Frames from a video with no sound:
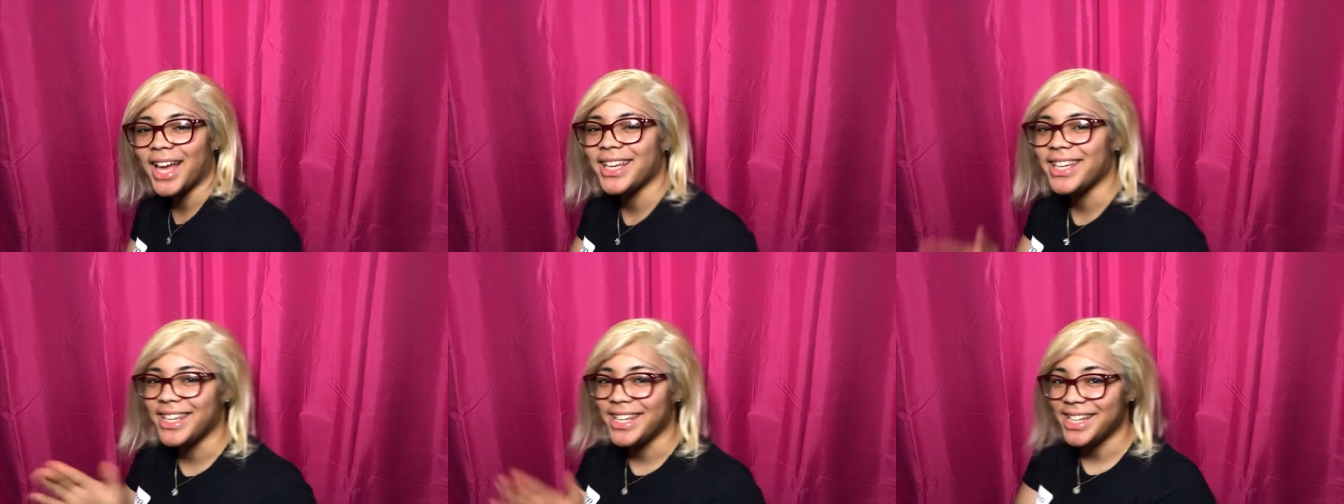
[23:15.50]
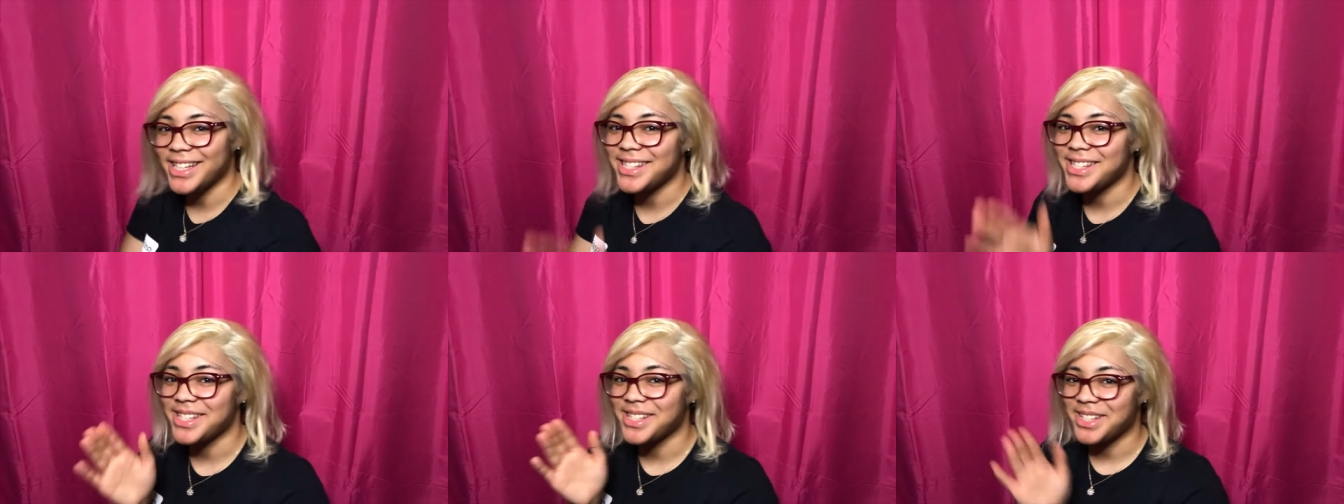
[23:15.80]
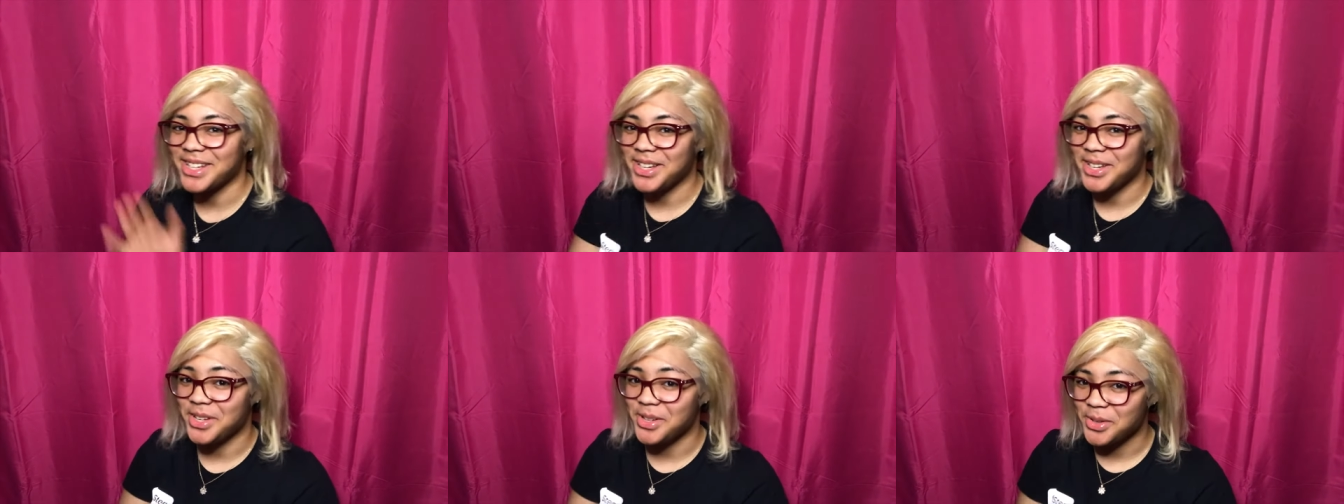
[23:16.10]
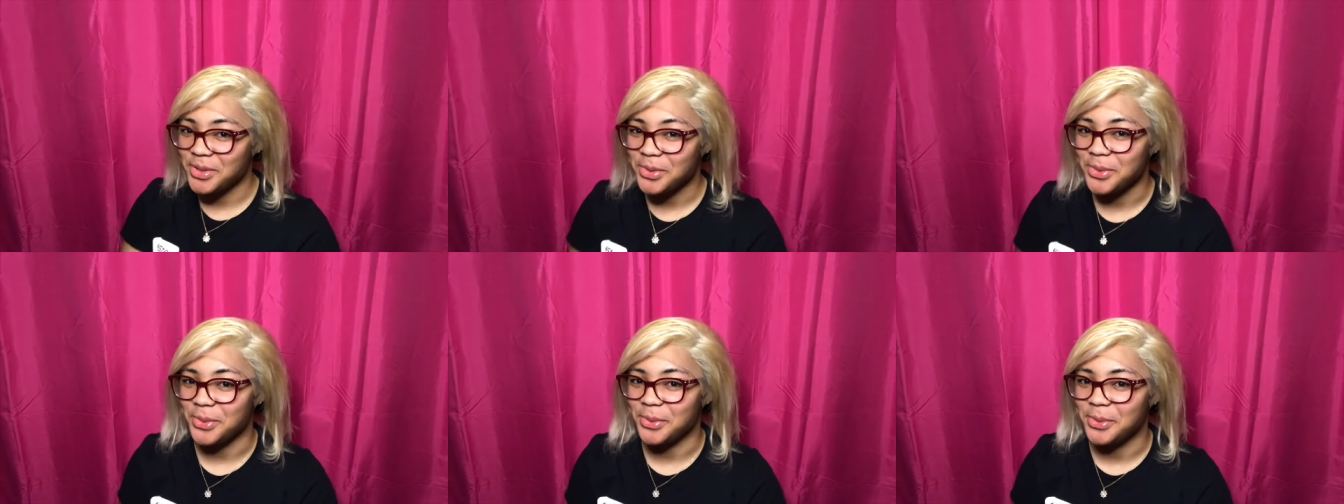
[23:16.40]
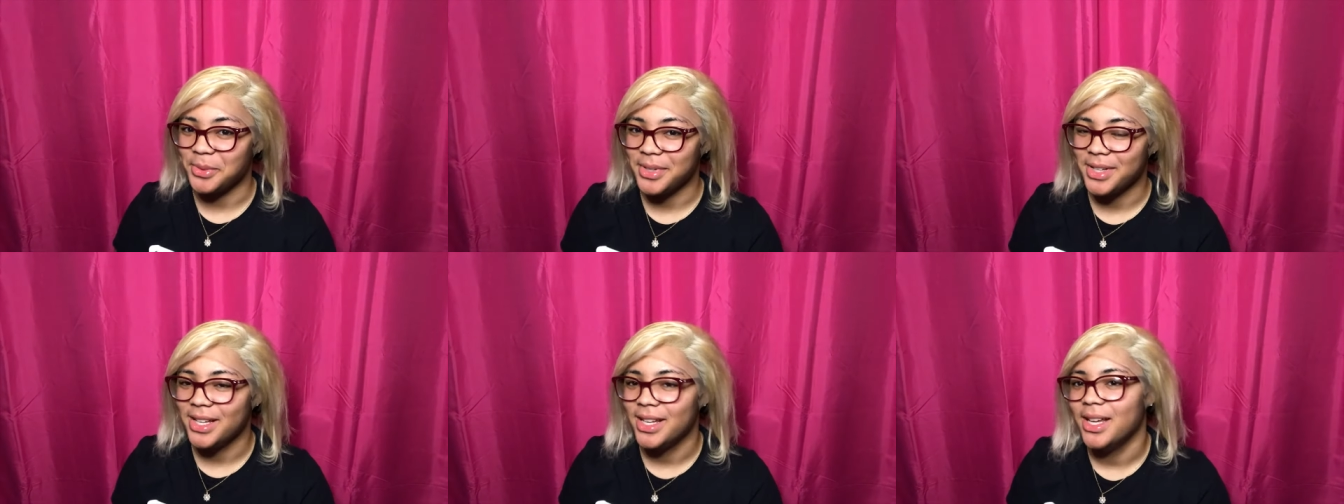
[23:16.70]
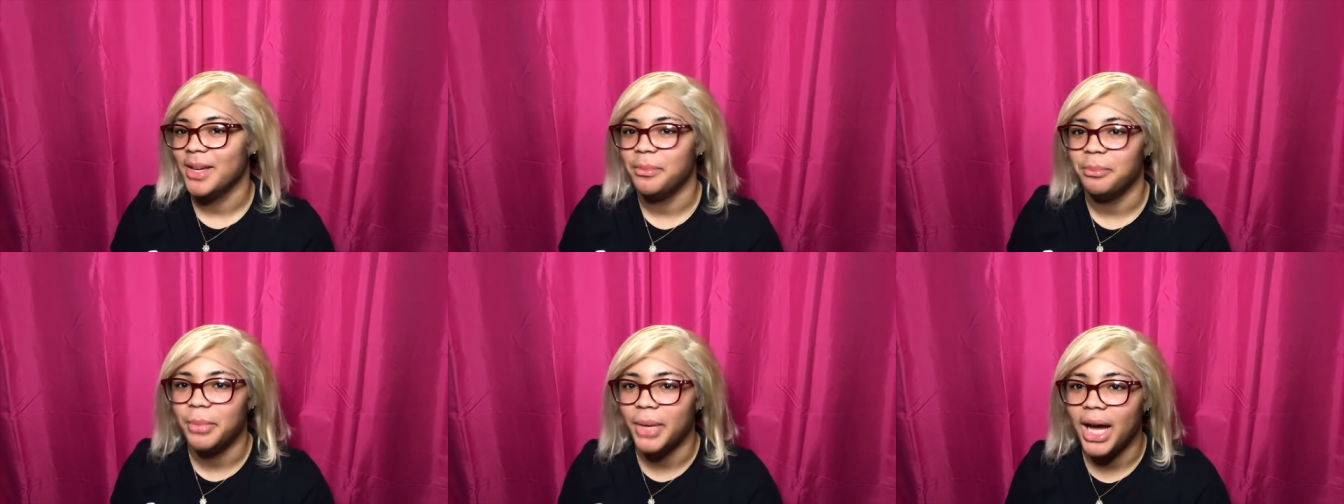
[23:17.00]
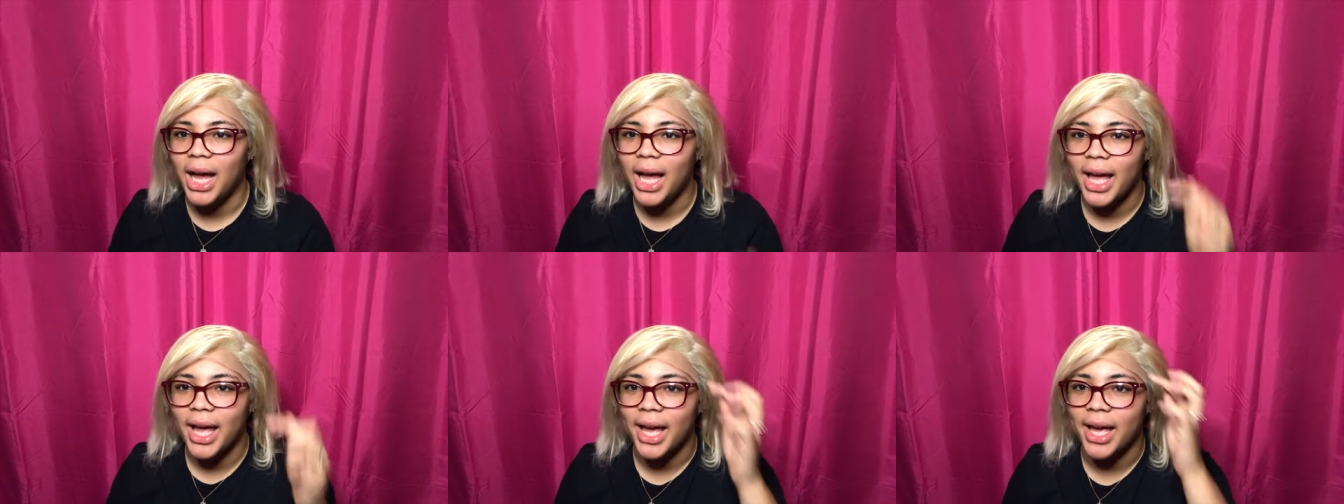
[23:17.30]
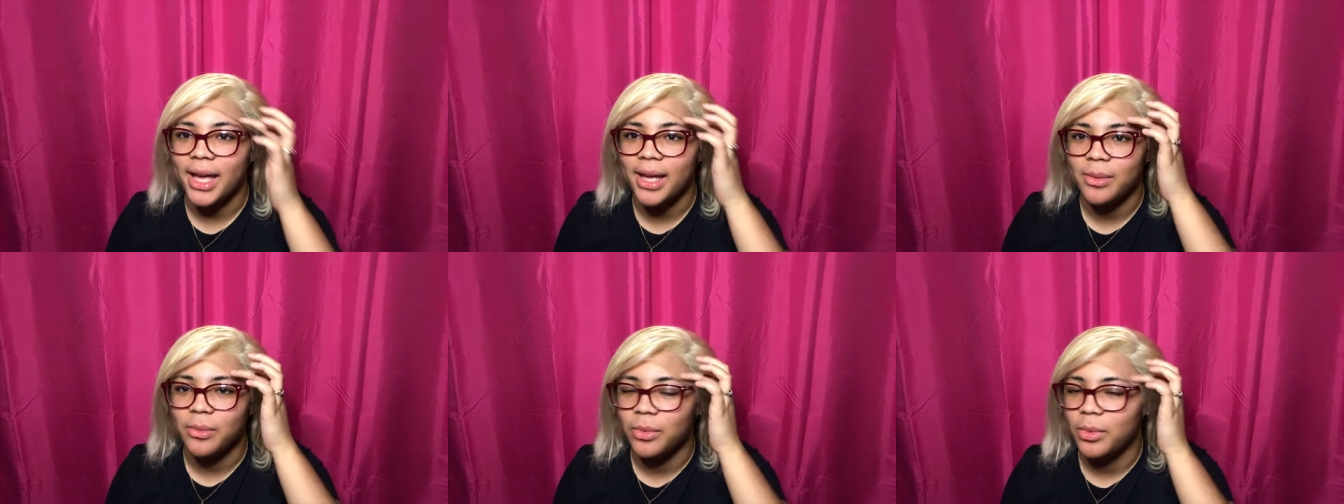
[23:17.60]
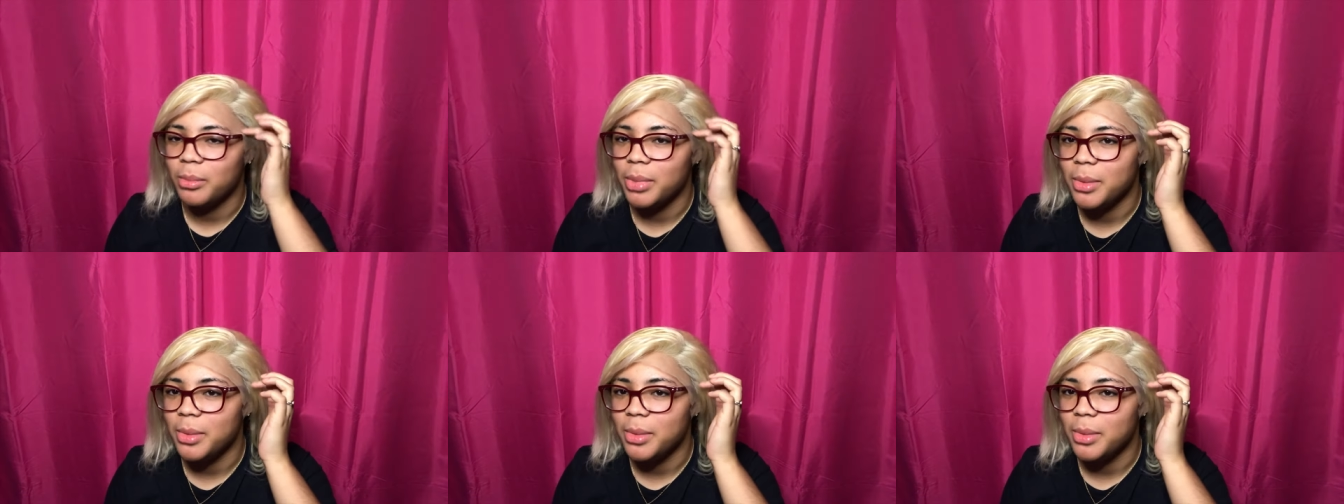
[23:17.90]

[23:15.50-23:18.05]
this is cute. But I hate when